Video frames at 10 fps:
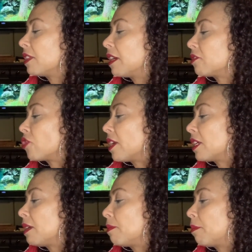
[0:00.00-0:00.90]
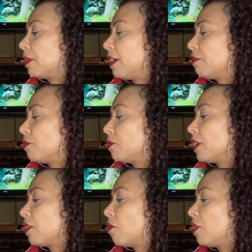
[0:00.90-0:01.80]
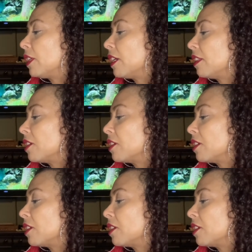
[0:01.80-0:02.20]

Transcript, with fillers: They're trying to keep it playful. They're calling in